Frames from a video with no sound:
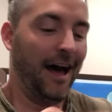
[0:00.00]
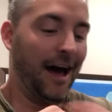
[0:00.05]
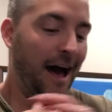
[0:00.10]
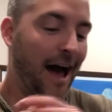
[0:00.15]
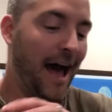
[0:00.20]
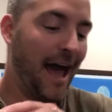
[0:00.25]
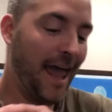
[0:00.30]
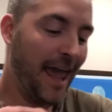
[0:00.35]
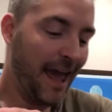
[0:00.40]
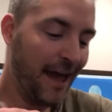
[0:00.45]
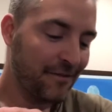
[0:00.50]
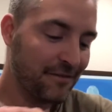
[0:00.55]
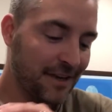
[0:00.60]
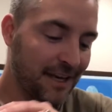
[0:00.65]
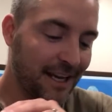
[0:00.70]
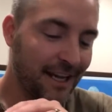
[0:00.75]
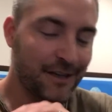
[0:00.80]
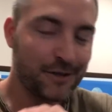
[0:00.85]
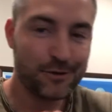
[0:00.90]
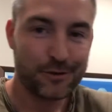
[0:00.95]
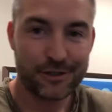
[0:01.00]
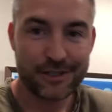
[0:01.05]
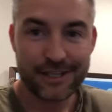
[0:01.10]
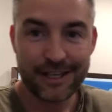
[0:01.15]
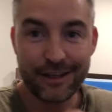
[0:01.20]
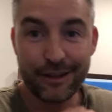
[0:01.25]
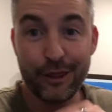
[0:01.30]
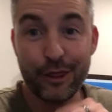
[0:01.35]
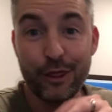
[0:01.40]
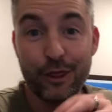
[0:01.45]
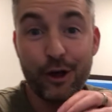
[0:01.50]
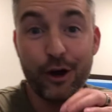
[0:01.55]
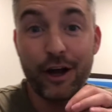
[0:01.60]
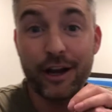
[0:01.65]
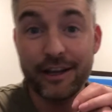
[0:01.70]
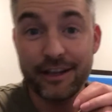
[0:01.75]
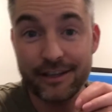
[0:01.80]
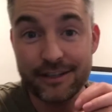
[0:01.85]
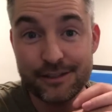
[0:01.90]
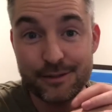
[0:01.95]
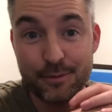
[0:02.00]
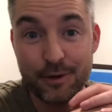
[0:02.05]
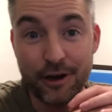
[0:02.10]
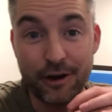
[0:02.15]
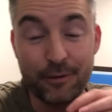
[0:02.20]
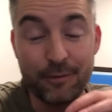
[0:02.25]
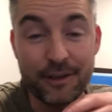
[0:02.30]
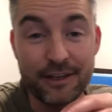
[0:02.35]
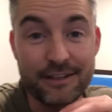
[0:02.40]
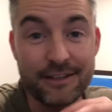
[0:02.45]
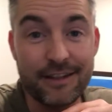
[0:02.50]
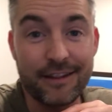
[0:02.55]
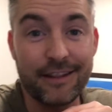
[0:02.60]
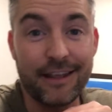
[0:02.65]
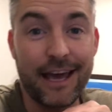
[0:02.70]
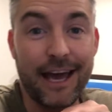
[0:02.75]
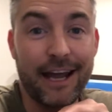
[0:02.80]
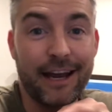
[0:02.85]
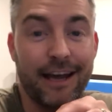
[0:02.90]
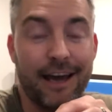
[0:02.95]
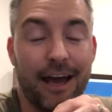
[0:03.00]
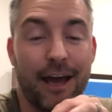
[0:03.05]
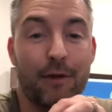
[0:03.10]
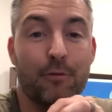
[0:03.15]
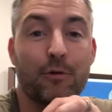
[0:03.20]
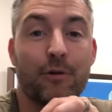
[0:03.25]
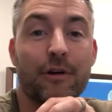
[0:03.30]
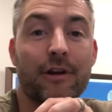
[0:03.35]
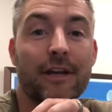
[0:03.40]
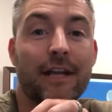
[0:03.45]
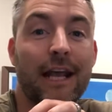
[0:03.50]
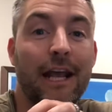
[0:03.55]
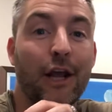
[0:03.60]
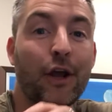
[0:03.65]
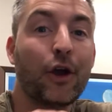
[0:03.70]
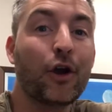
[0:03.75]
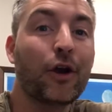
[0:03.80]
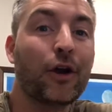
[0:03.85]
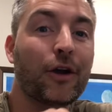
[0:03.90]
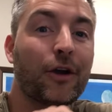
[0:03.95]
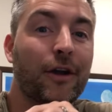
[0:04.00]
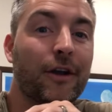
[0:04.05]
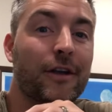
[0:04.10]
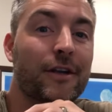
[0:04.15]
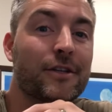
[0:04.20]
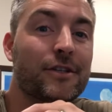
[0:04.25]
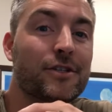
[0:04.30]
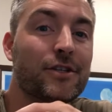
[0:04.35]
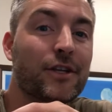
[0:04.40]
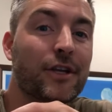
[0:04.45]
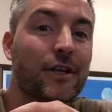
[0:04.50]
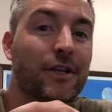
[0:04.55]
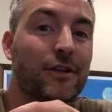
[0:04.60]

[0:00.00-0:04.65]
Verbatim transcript: I have an interesting thought experiment that I would encourage